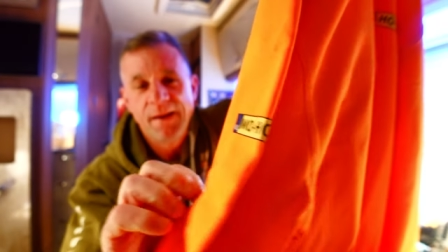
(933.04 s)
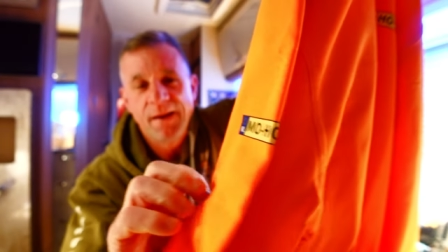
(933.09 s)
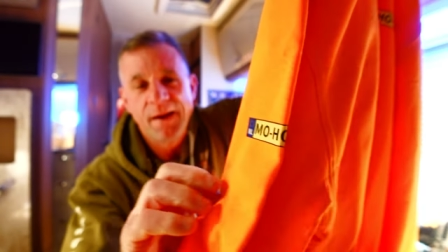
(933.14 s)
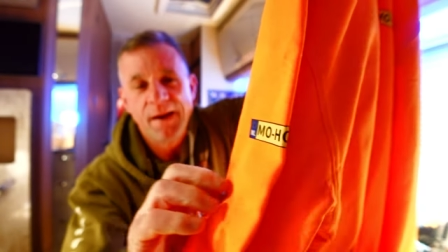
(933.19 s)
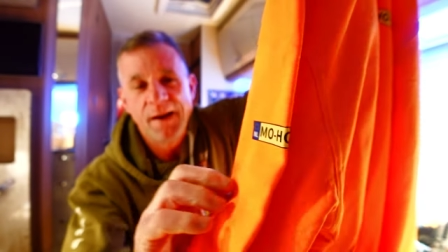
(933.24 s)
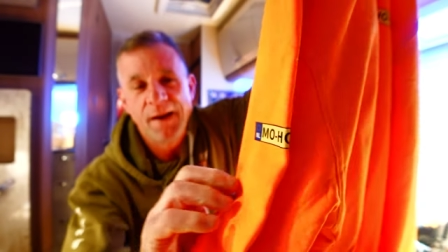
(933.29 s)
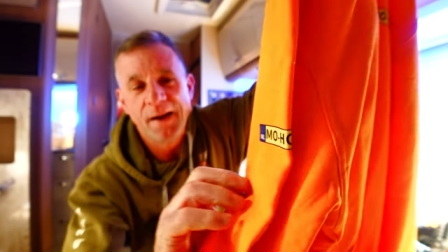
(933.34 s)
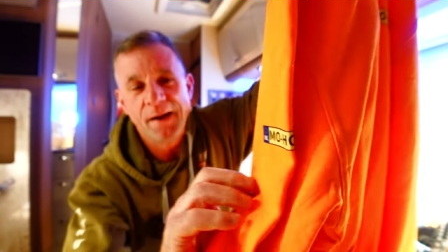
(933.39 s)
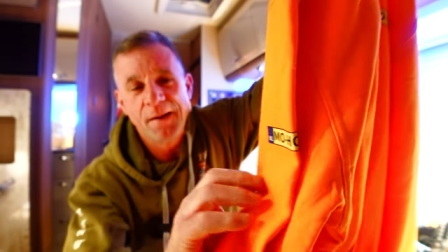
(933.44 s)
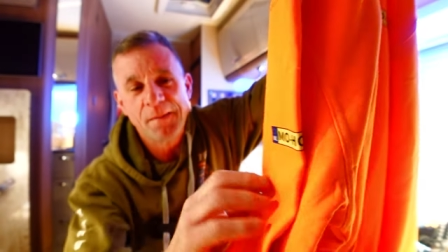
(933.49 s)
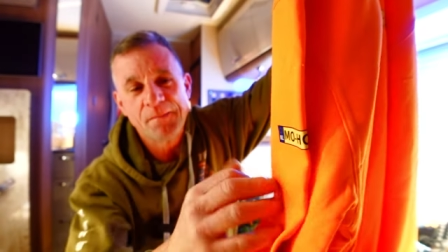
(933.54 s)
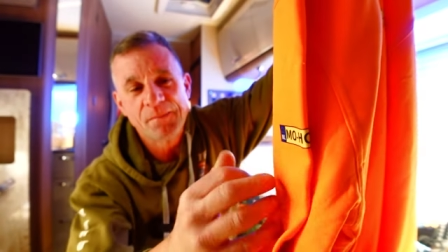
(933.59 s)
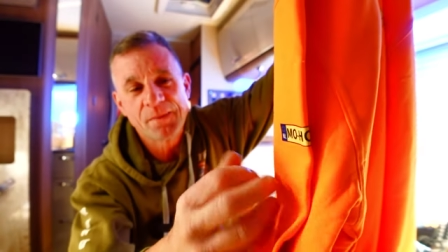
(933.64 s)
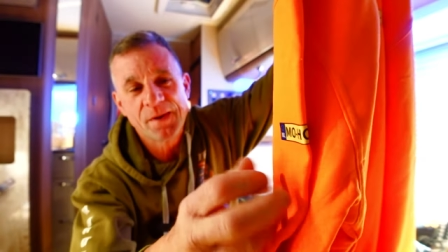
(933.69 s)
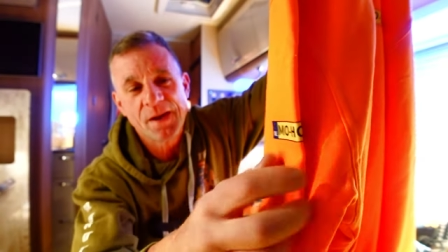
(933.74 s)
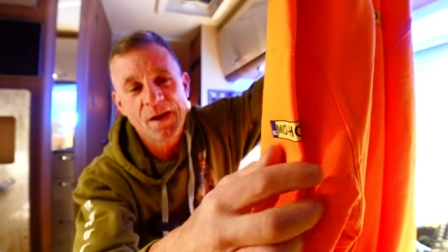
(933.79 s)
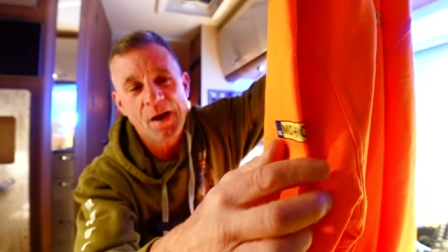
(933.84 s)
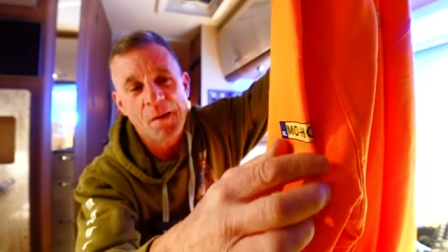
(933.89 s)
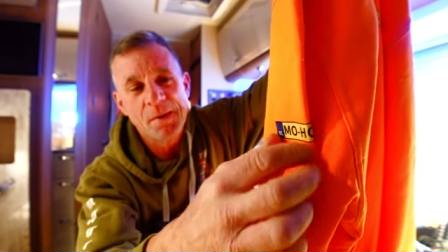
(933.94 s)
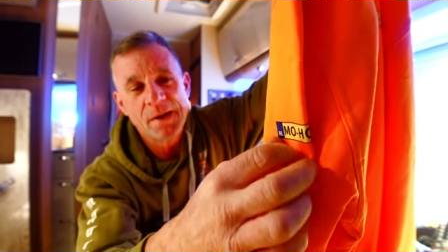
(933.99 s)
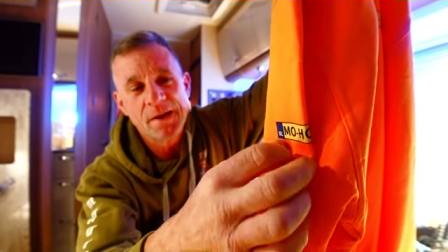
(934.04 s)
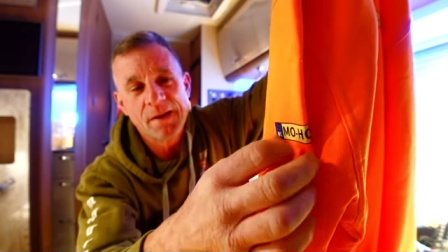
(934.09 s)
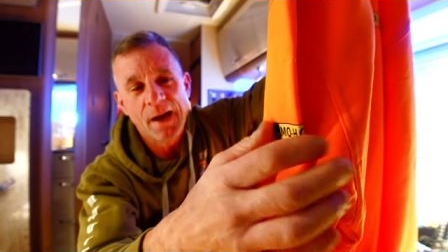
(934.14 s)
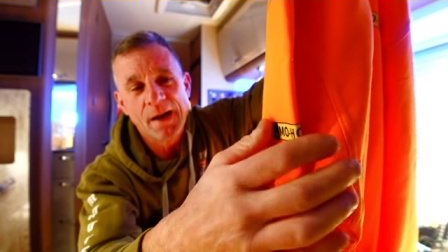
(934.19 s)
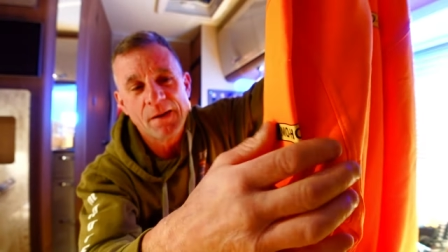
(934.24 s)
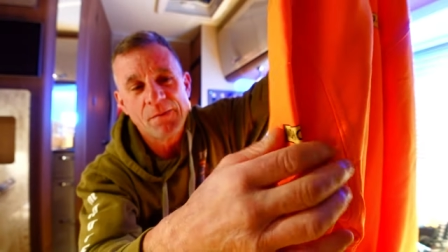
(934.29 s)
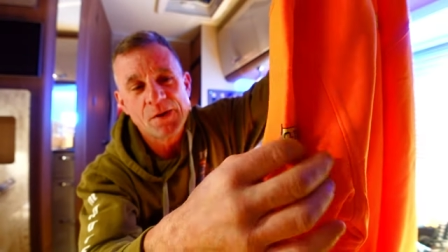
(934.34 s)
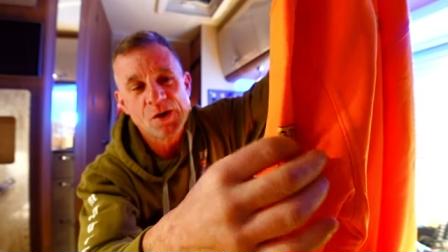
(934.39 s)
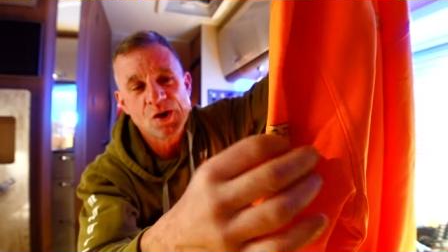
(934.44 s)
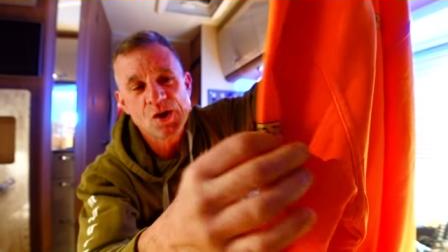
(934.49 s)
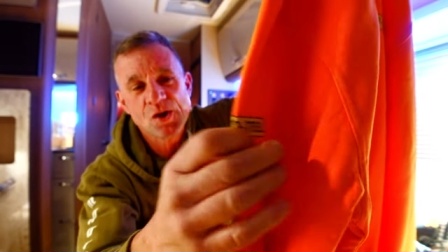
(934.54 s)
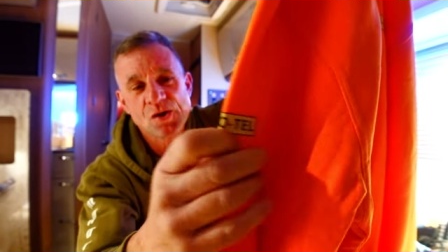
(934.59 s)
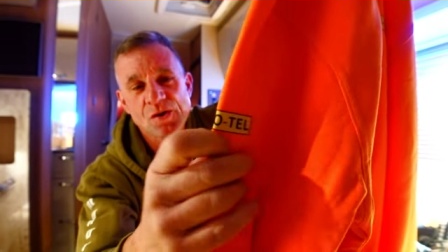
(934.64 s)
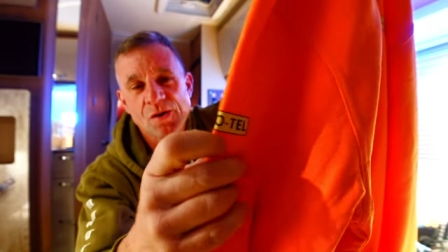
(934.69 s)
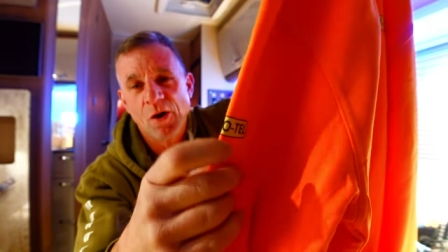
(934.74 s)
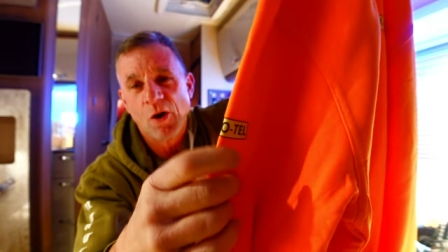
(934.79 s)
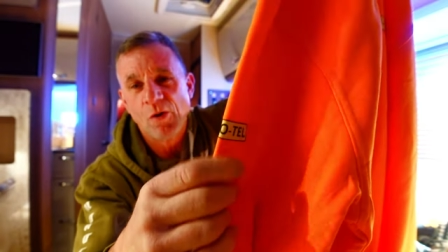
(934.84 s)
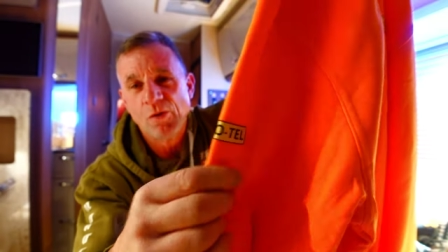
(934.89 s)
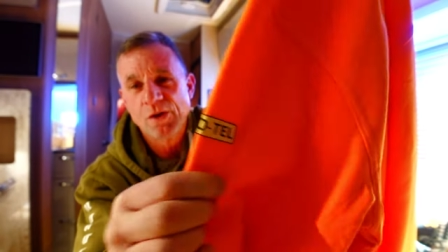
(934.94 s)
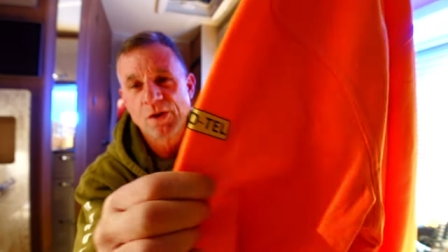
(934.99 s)
um, coming down
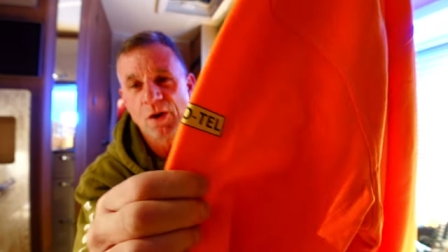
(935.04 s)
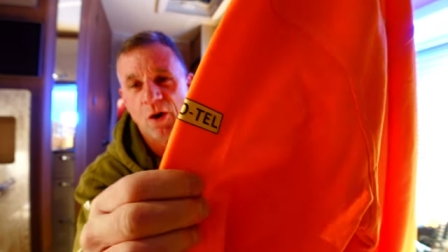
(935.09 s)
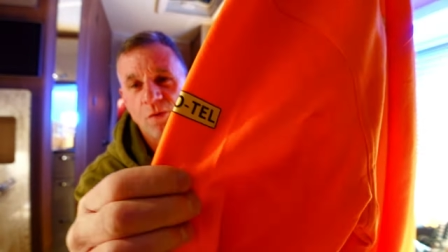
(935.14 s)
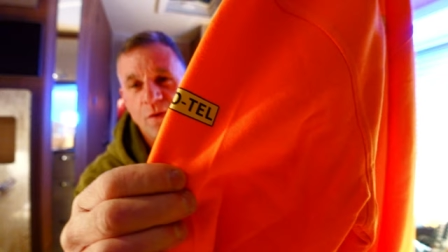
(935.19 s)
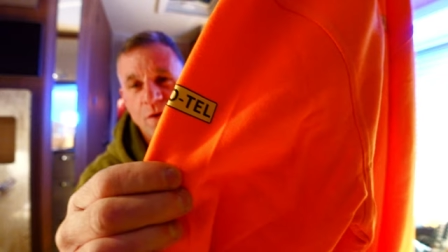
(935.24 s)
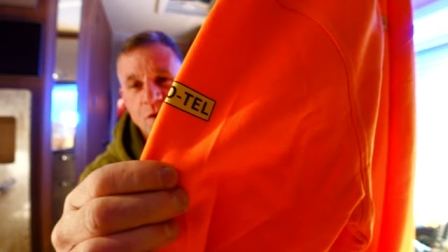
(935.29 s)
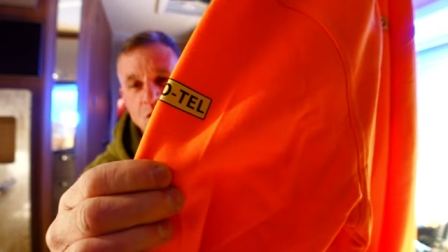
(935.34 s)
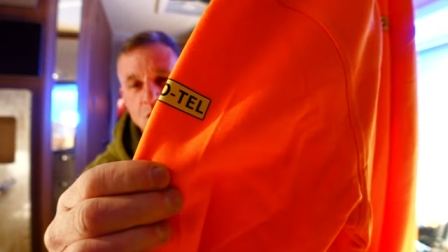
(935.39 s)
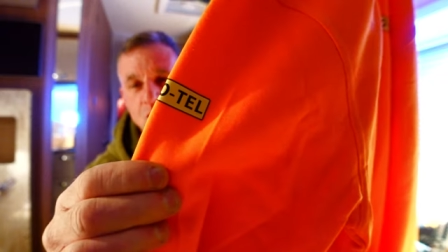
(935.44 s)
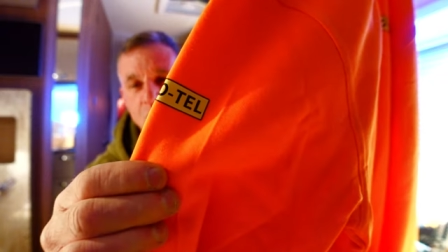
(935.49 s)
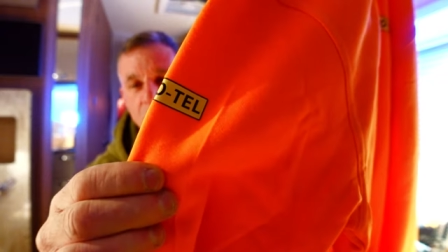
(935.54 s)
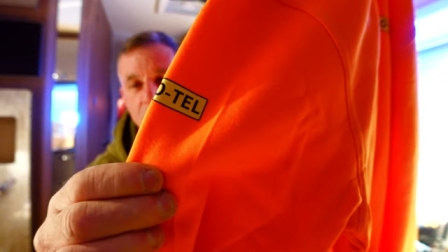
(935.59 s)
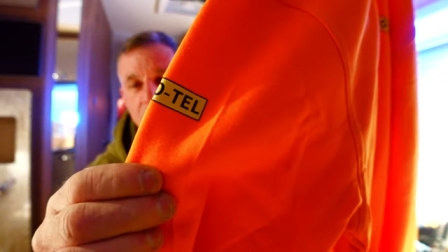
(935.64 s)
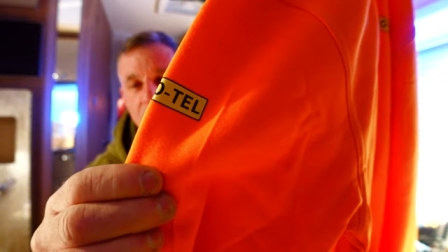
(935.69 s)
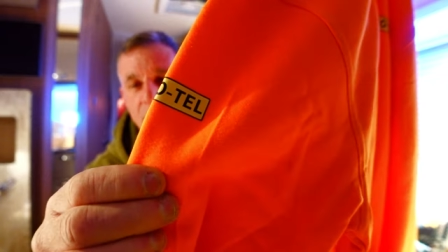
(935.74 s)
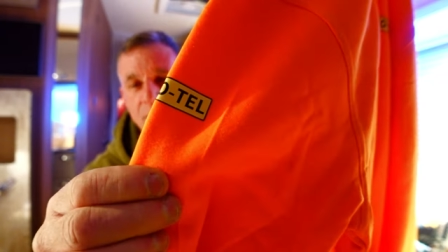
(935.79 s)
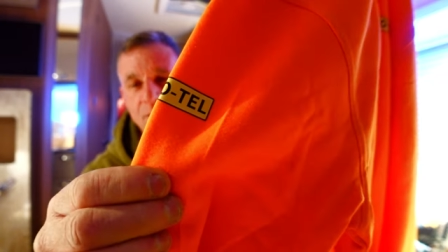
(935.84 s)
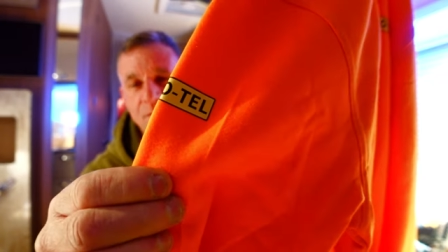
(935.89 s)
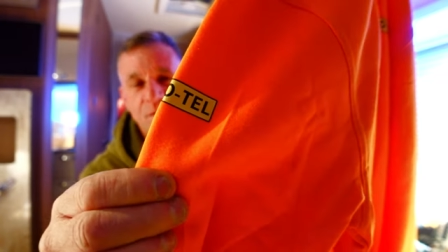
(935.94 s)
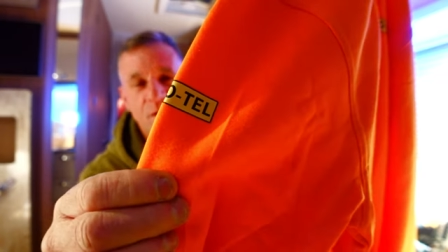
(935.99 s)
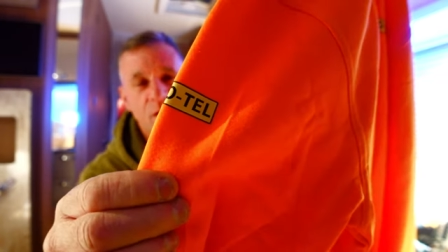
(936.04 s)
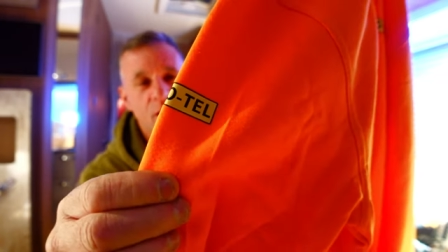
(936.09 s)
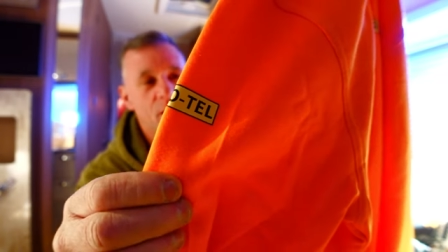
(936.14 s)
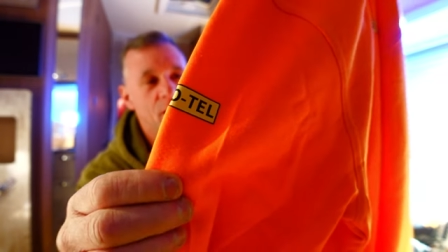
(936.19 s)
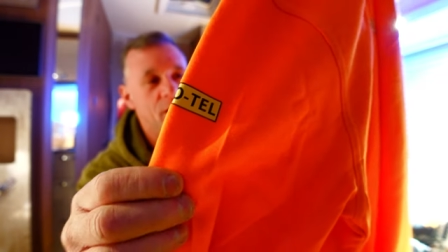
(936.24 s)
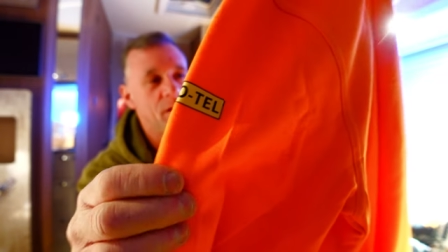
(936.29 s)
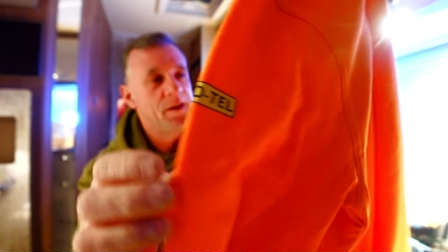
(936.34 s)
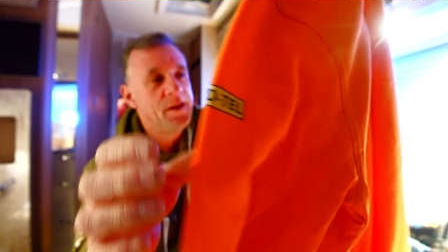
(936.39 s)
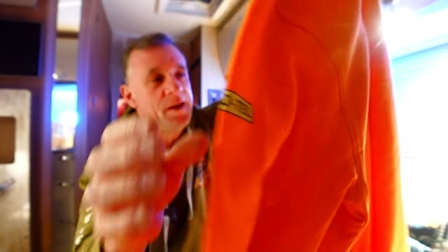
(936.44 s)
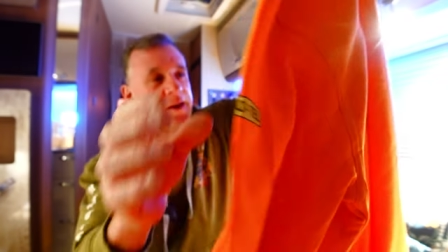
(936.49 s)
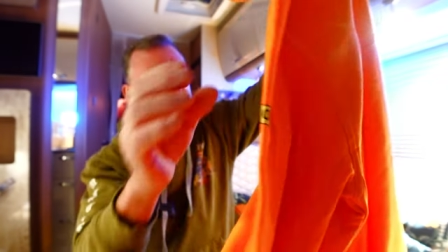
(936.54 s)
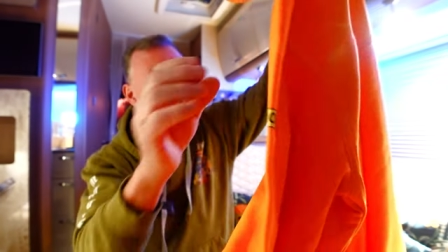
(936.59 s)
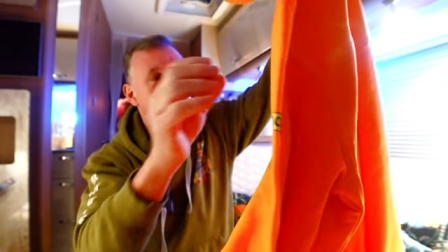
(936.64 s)
the on, the, on the sleeve. Look.